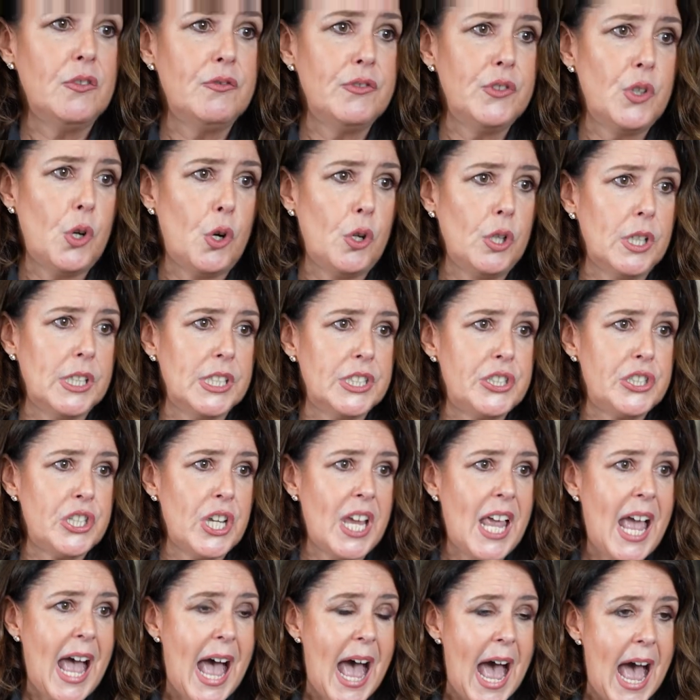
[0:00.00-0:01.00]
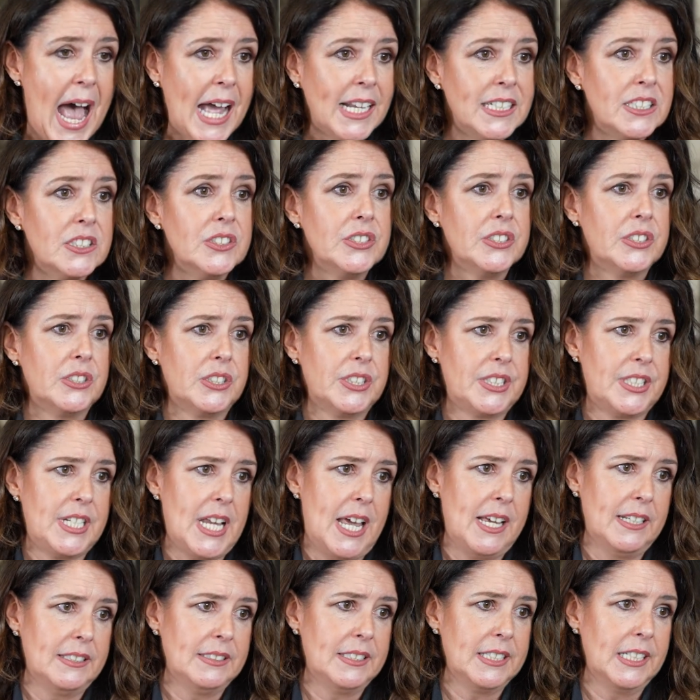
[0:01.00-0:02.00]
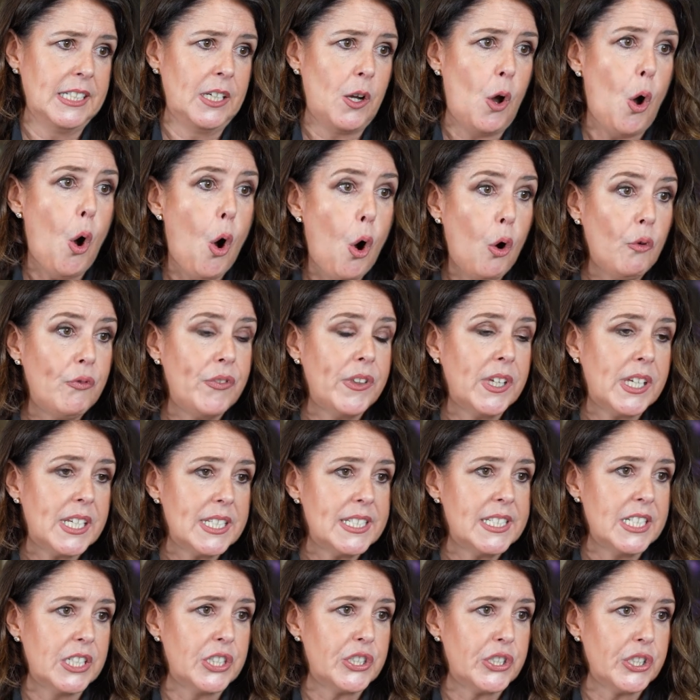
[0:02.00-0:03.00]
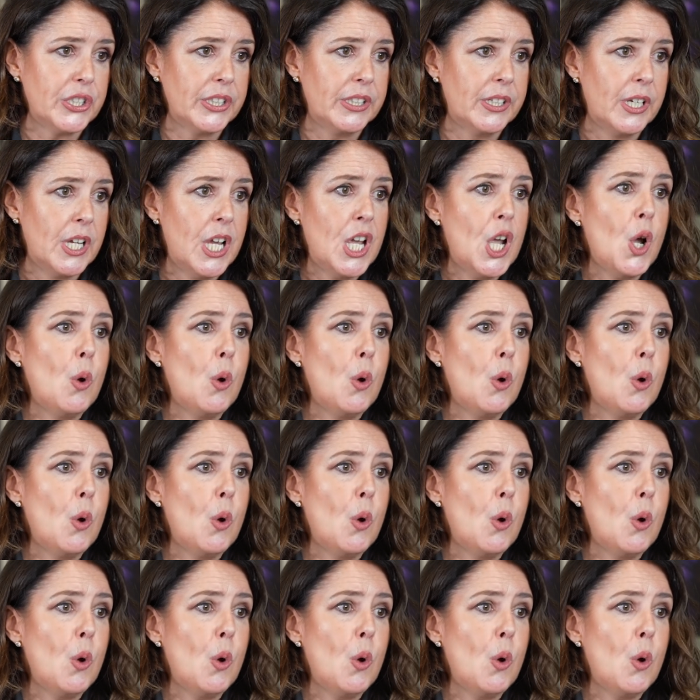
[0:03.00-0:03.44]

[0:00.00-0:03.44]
of knowledge and understanding of the condition